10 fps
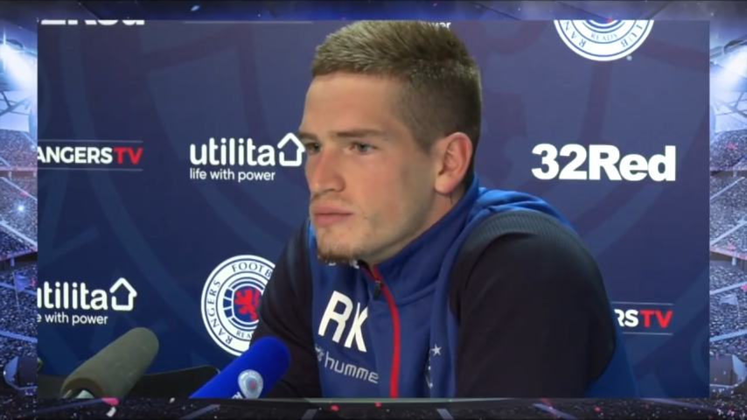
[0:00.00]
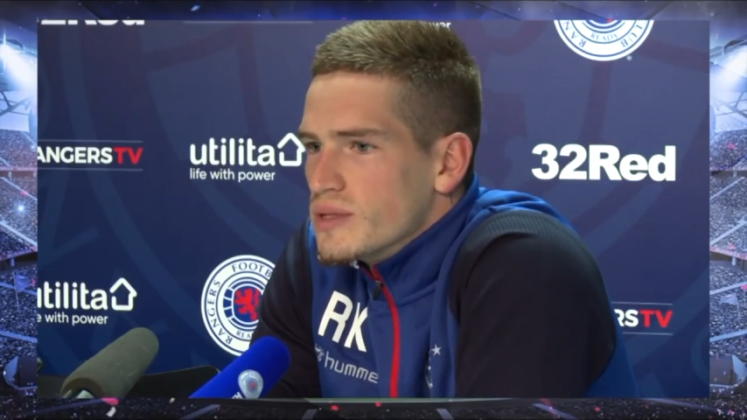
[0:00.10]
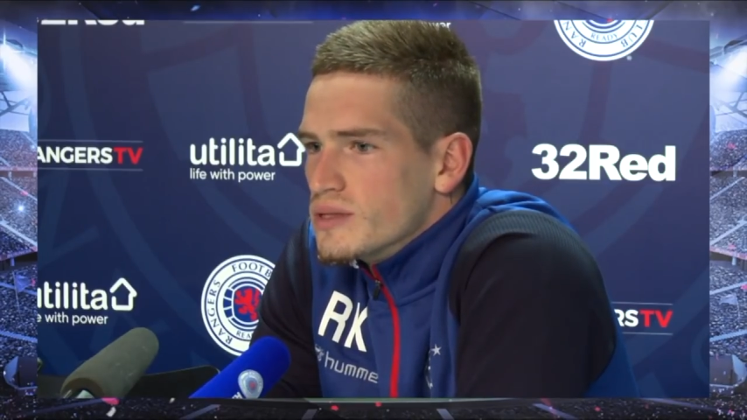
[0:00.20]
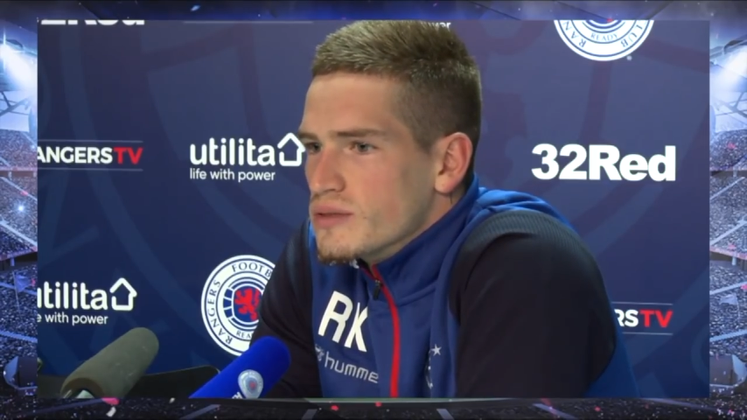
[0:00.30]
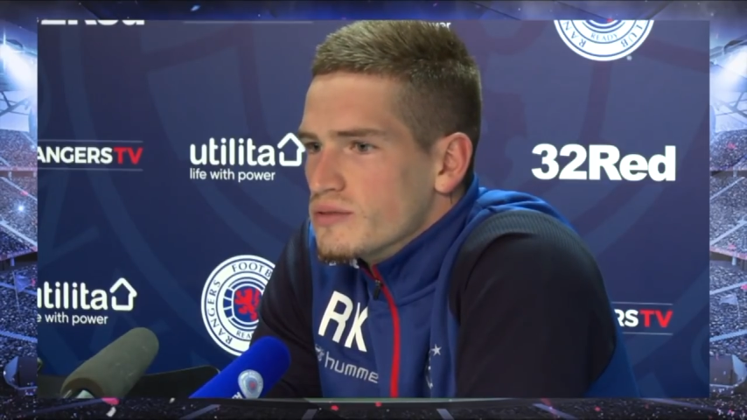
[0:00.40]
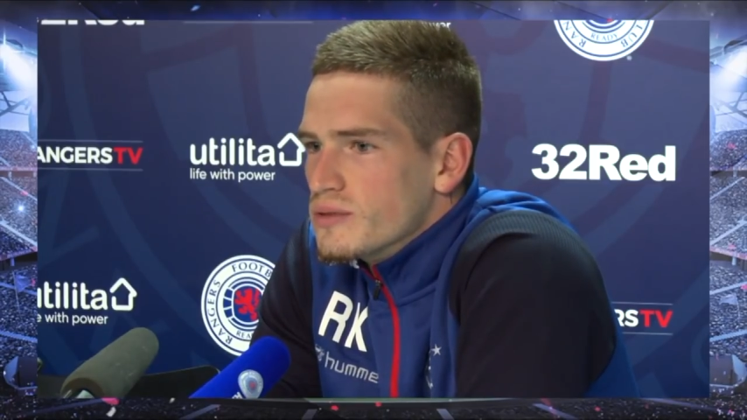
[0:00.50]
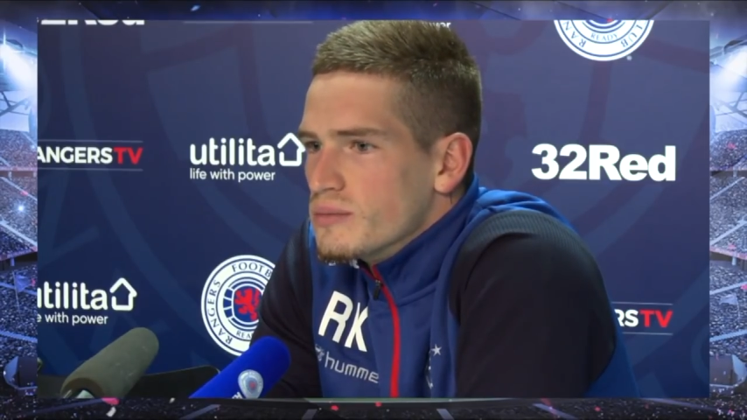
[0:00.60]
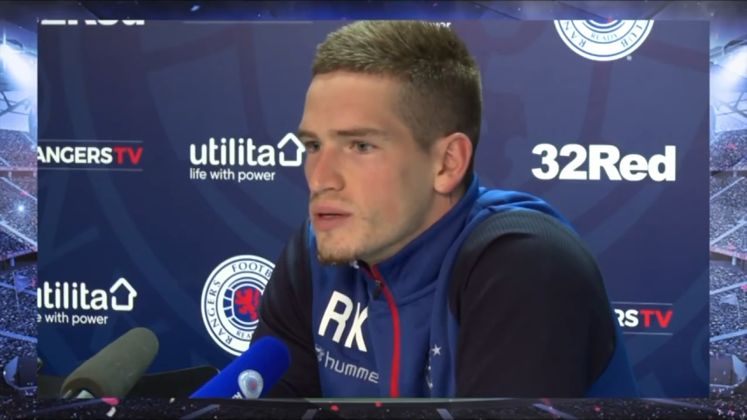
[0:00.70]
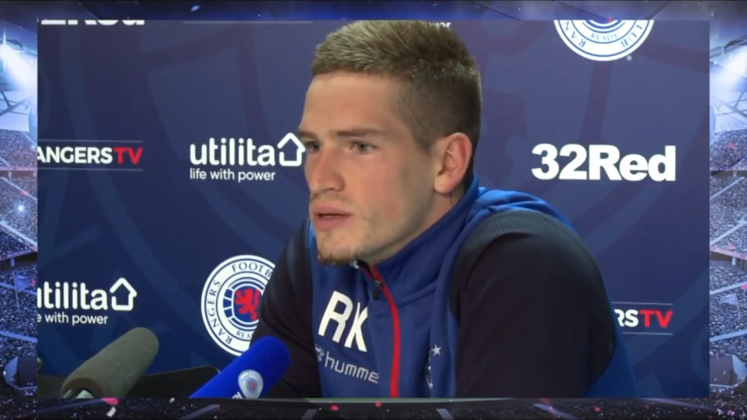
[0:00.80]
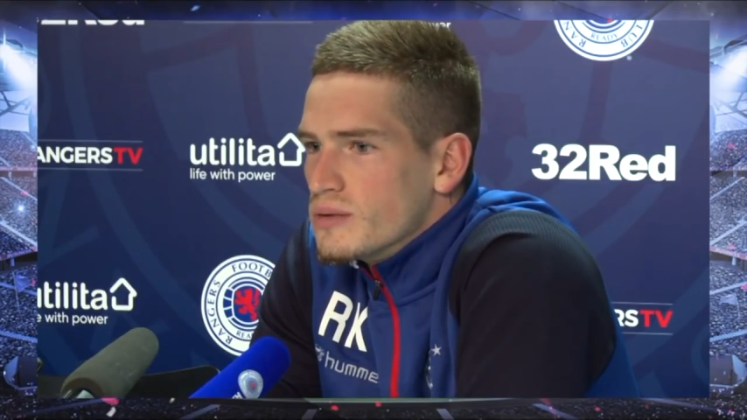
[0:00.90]
of me as a
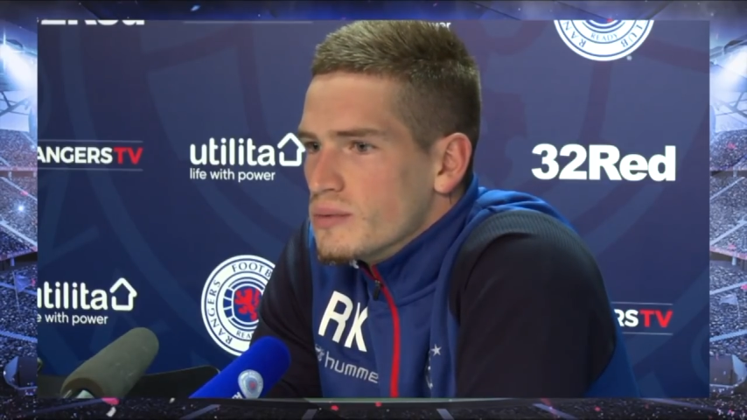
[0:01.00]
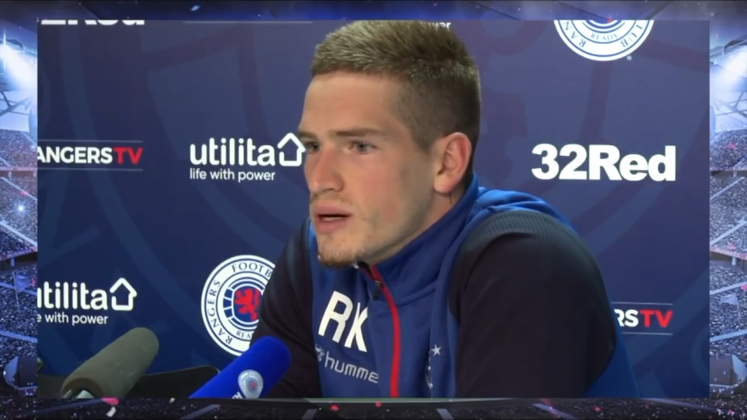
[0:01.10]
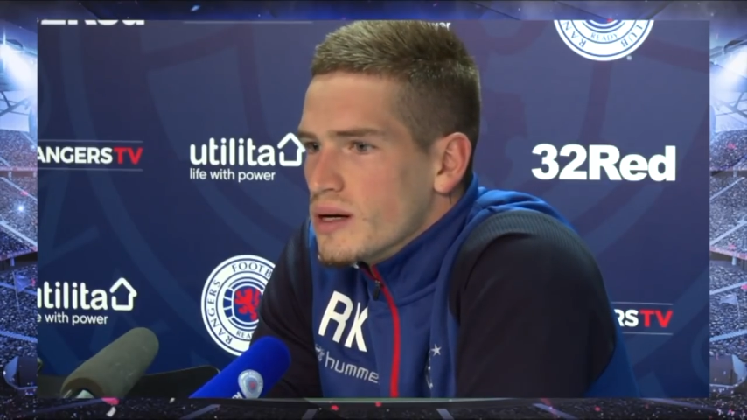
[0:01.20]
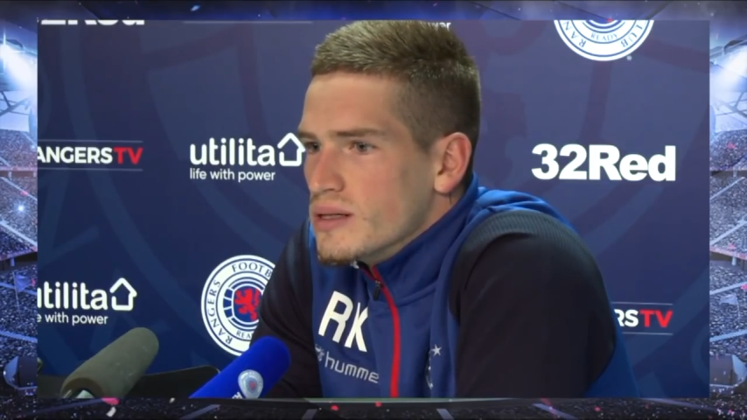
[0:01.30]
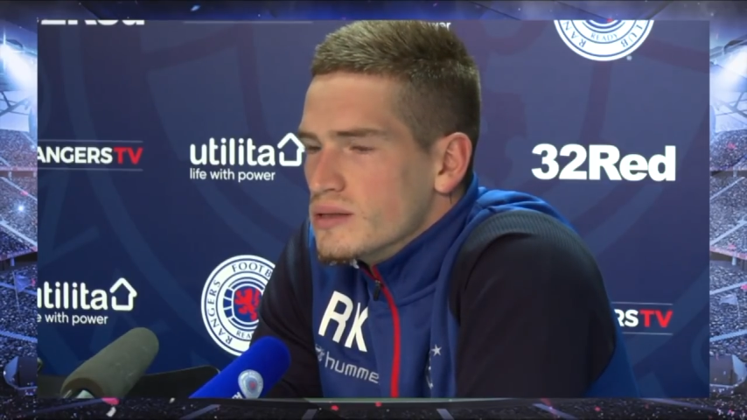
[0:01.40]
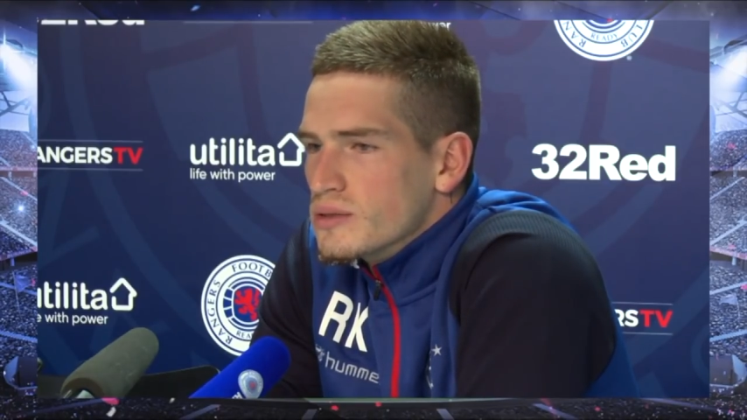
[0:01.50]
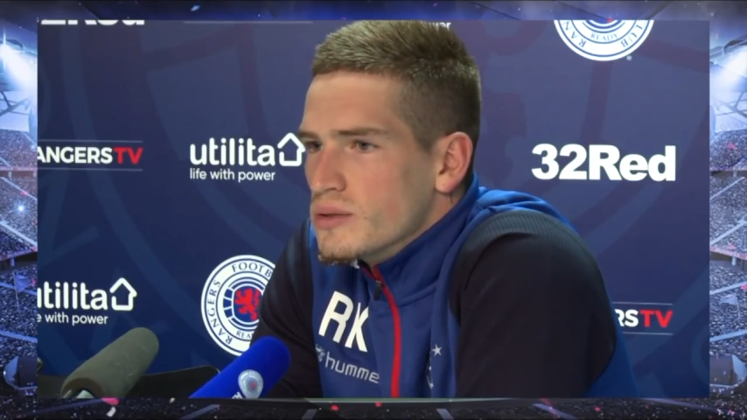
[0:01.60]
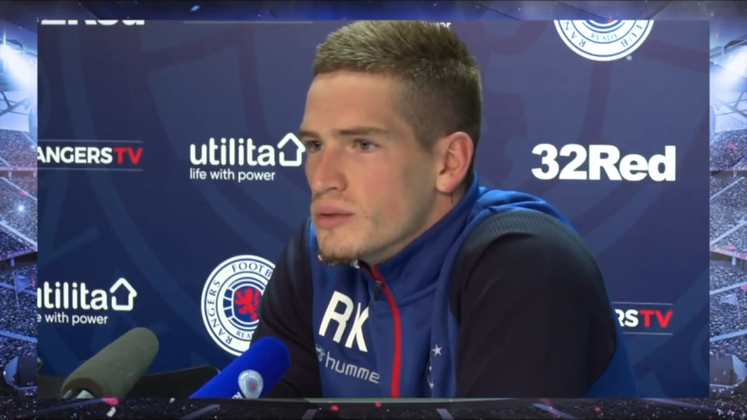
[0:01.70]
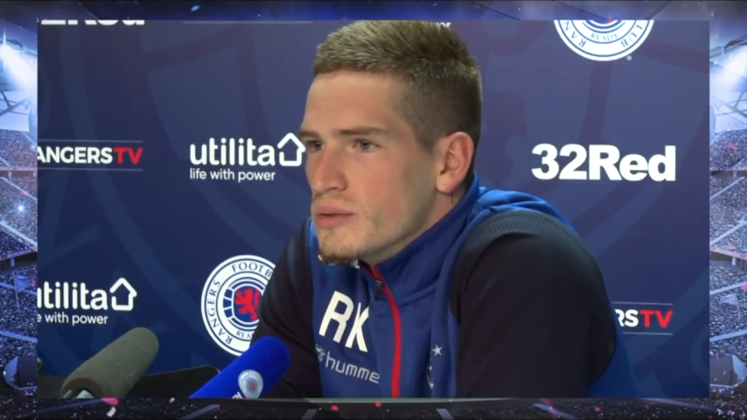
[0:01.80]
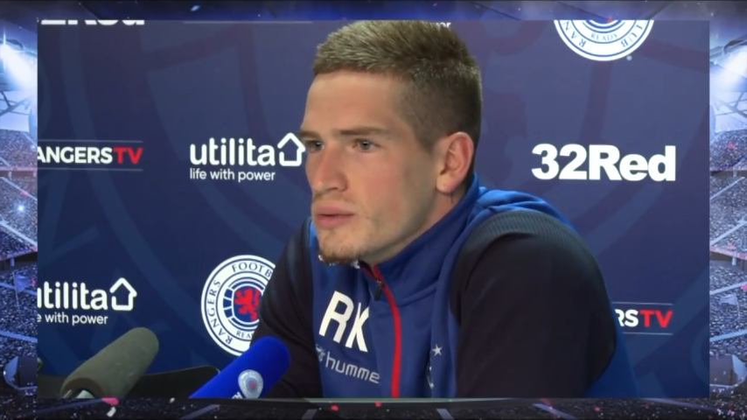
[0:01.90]
footballer and what I need
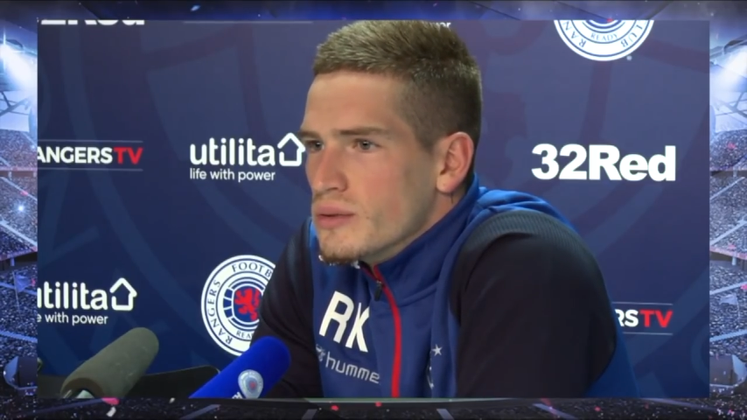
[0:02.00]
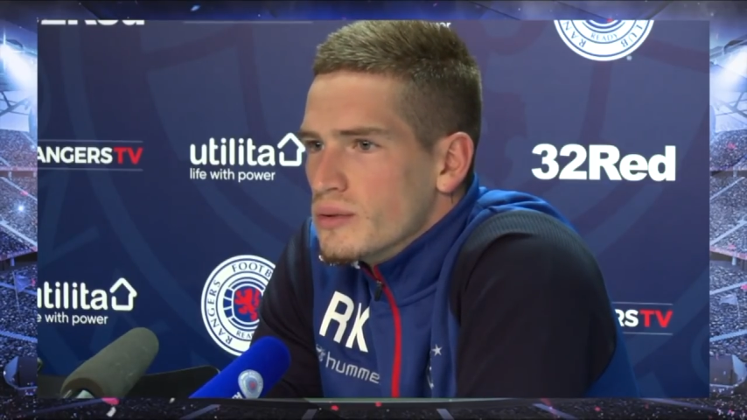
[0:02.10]
to go and